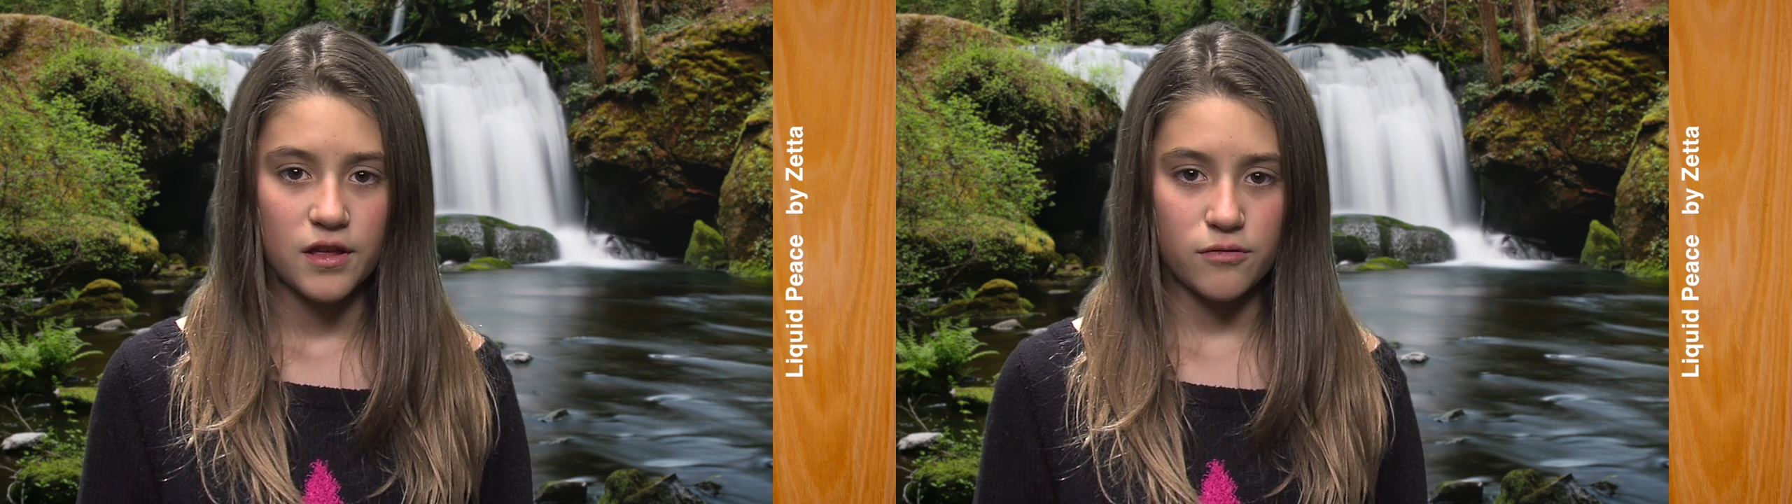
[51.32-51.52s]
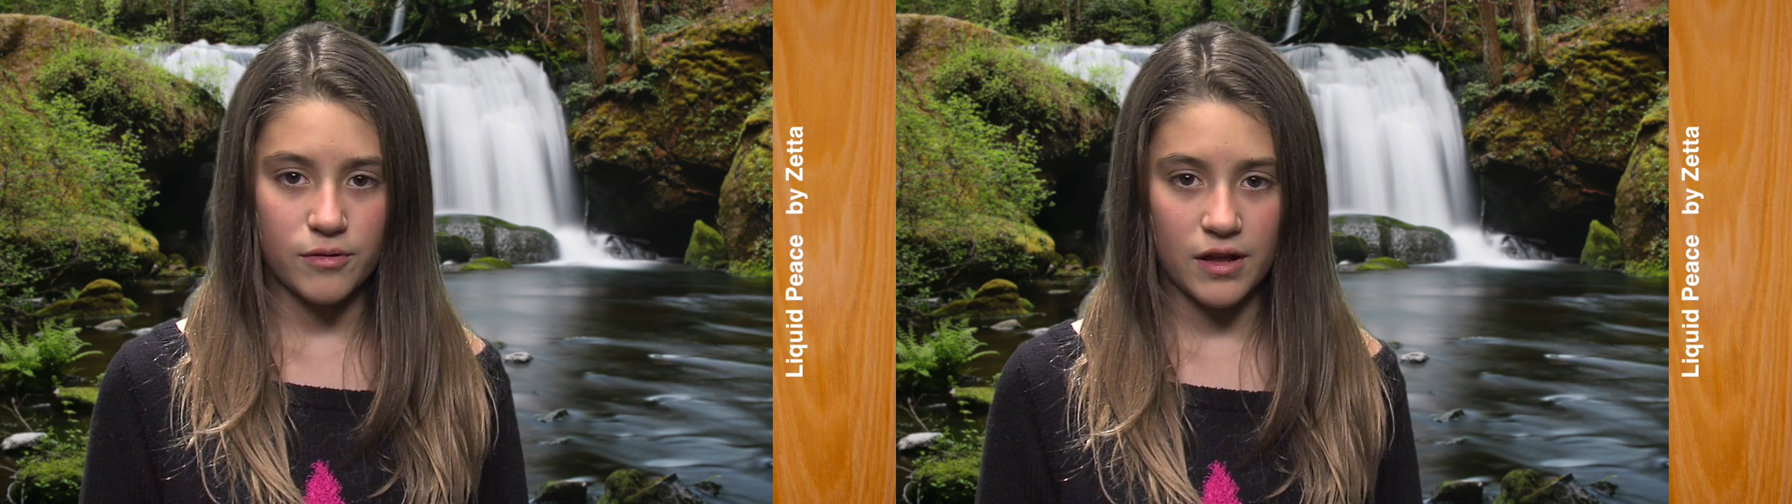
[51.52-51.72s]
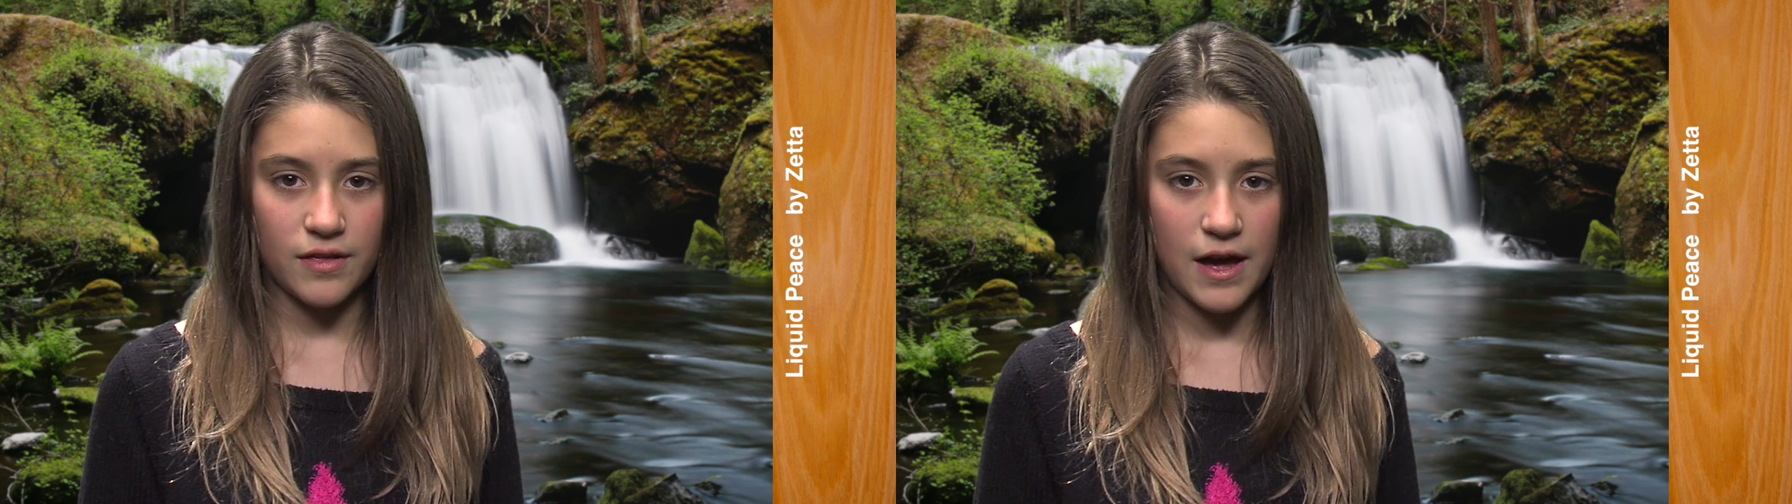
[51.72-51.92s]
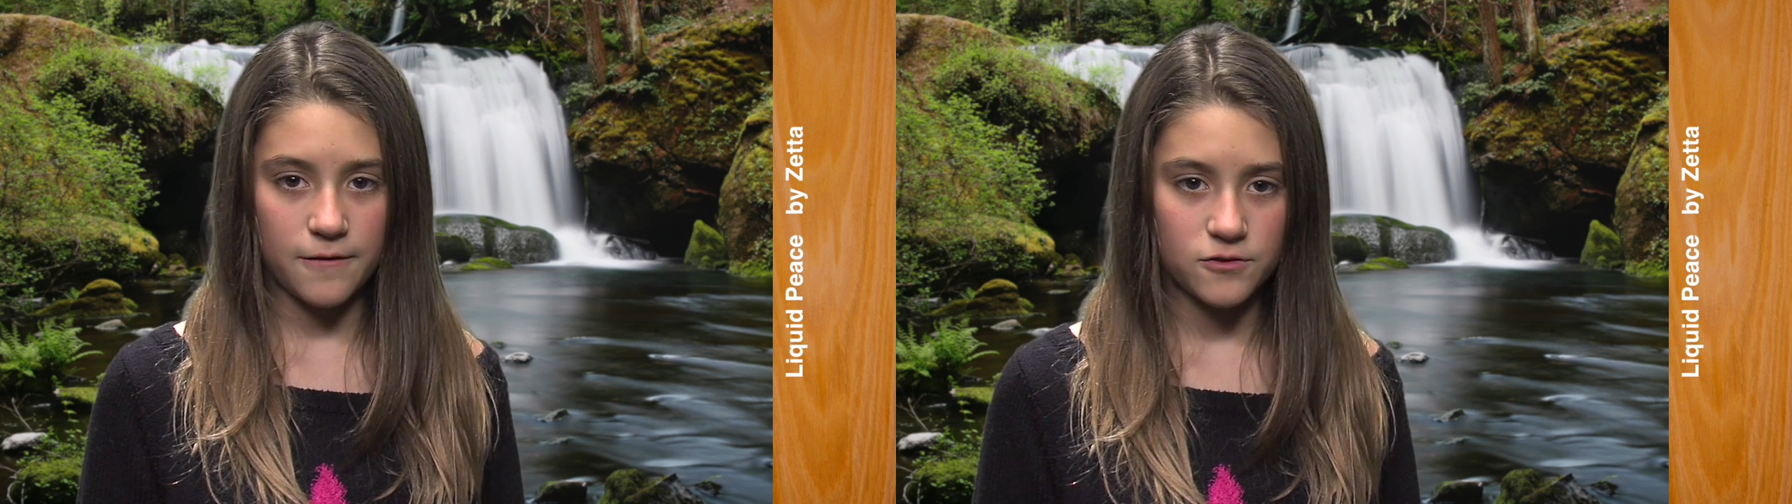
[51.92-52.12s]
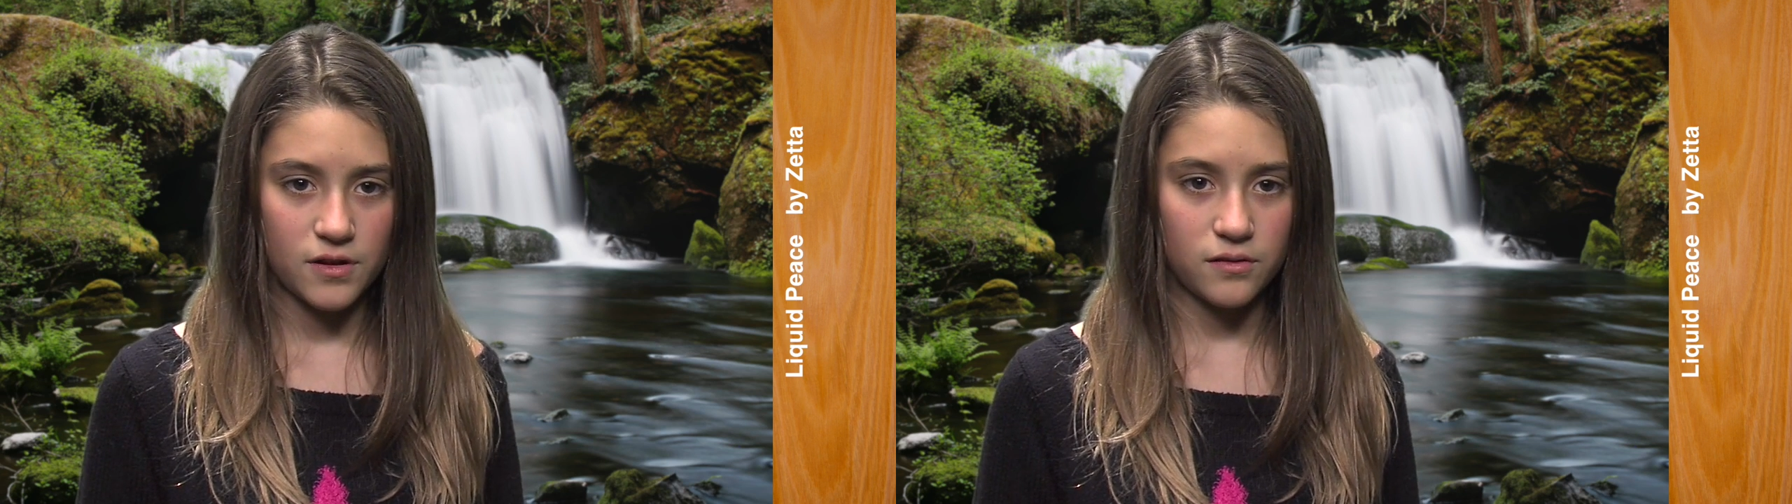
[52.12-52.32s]
spreading
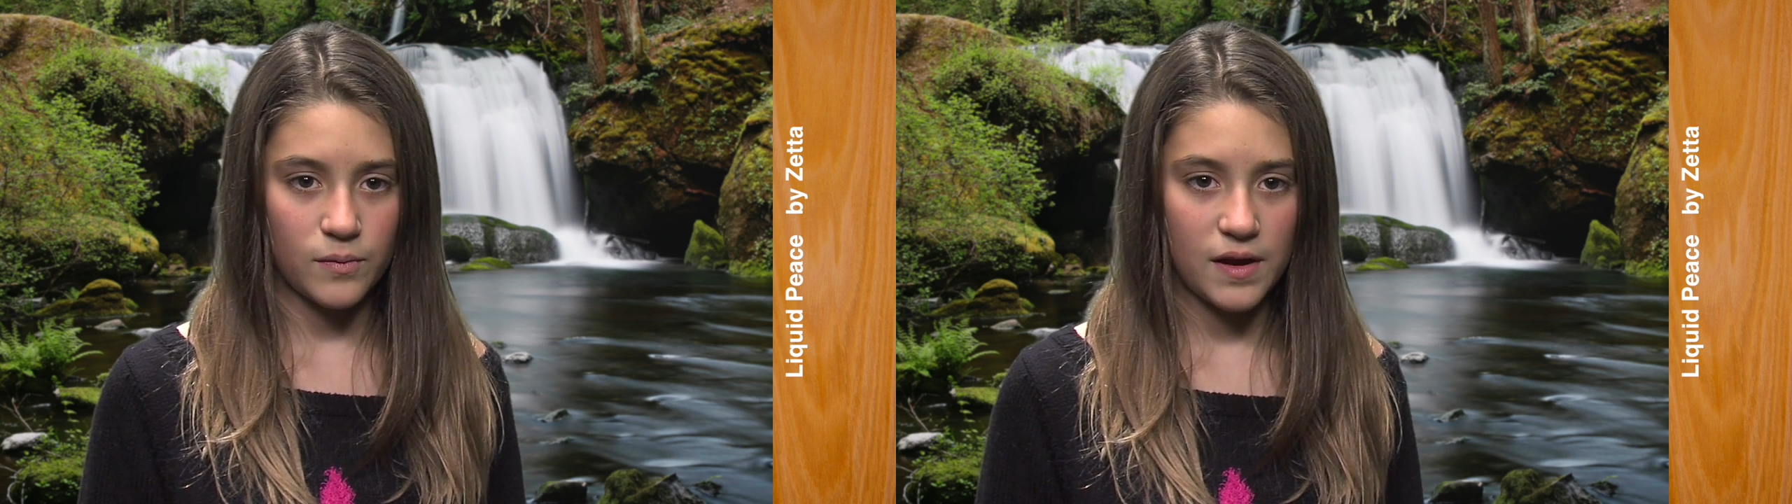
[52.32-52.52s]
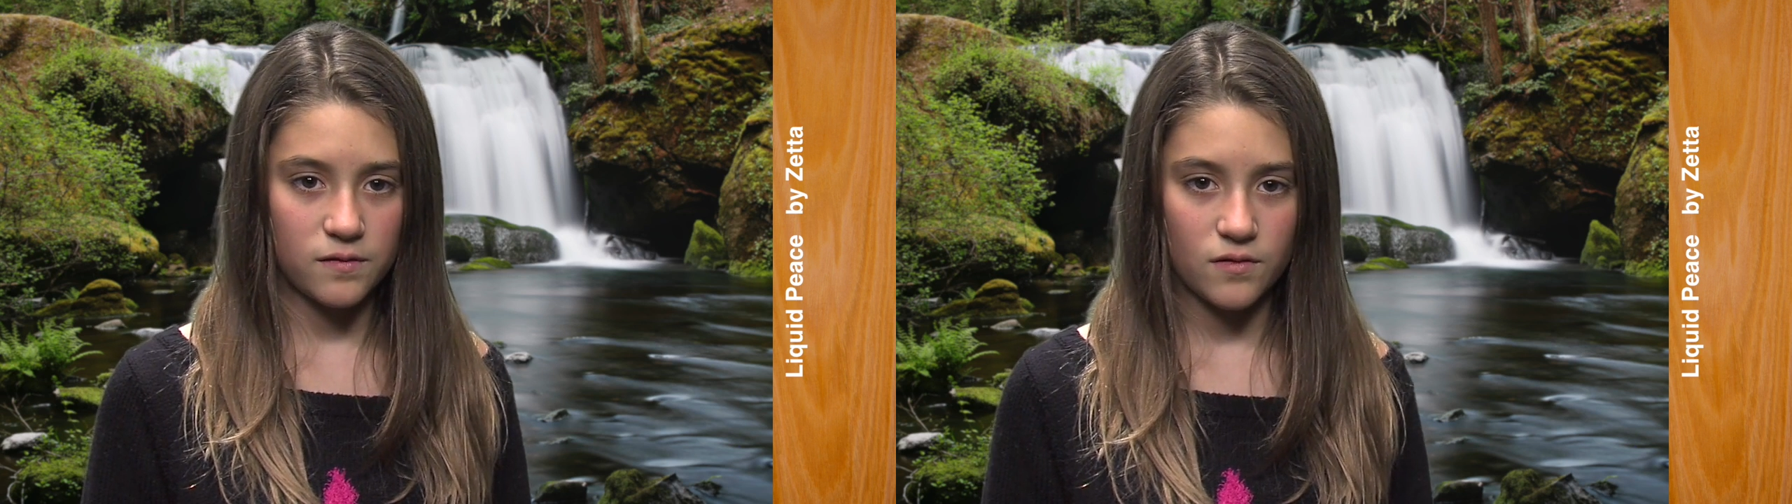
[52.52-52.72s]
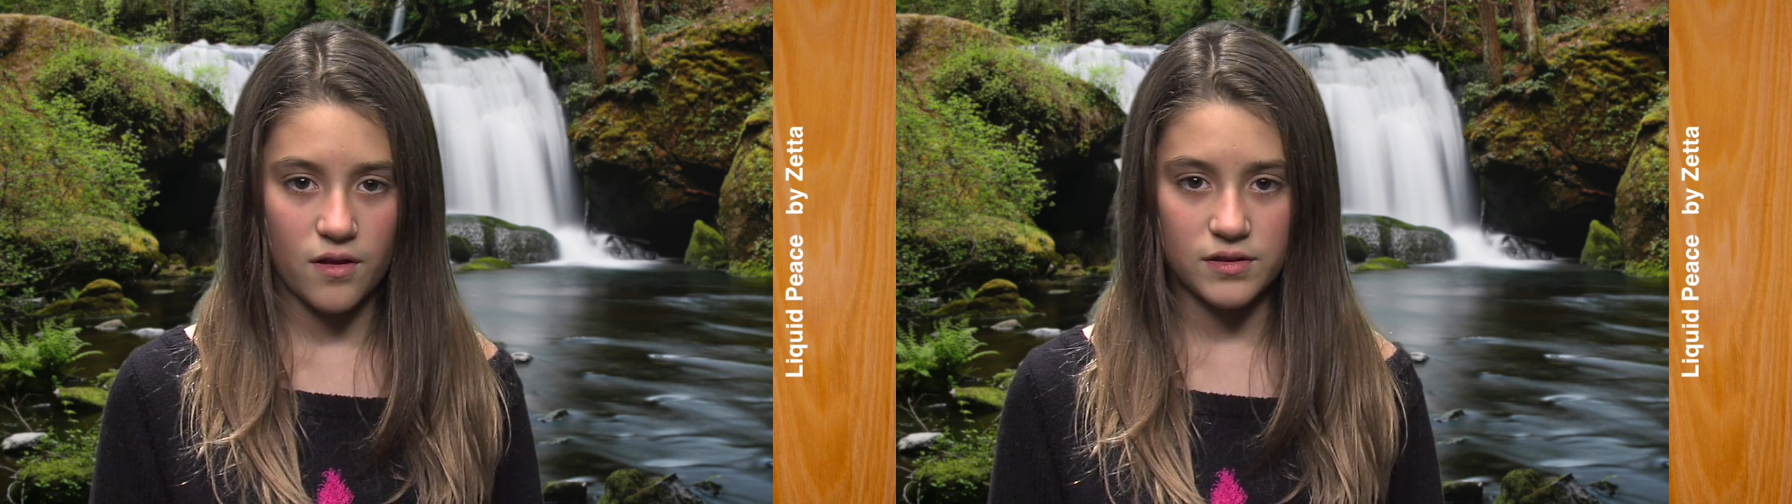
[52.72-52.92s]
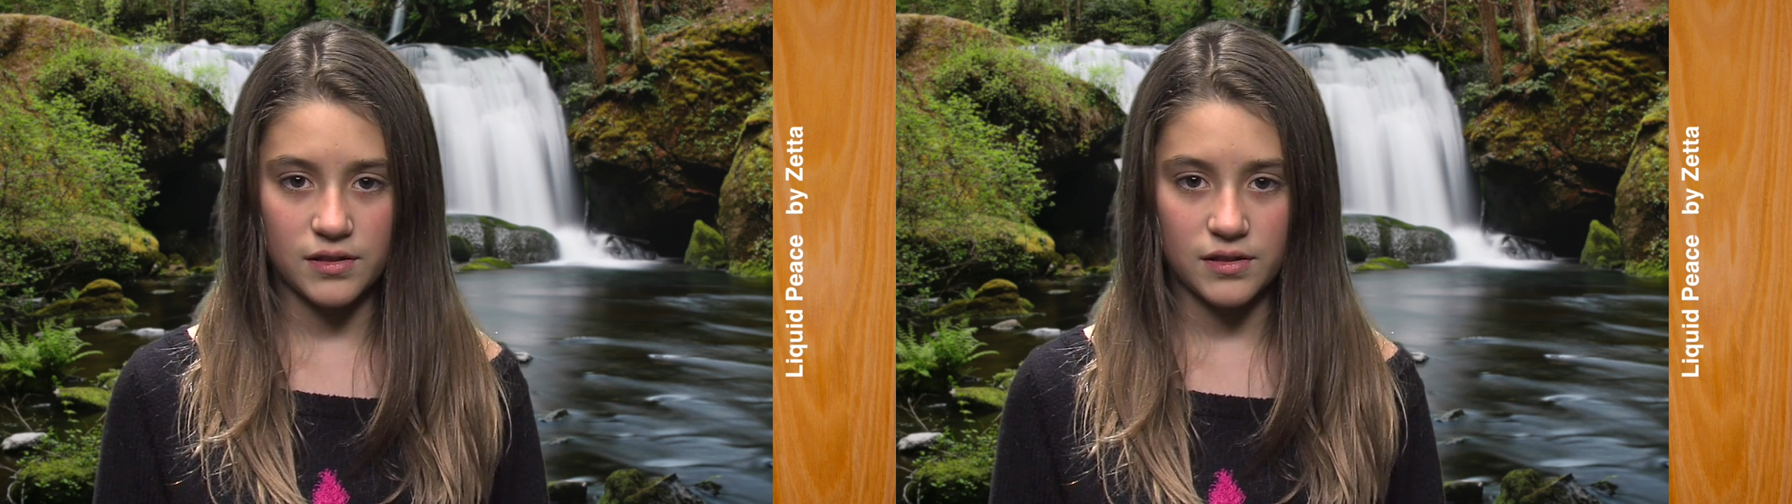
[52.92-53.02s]
laughter as waves roll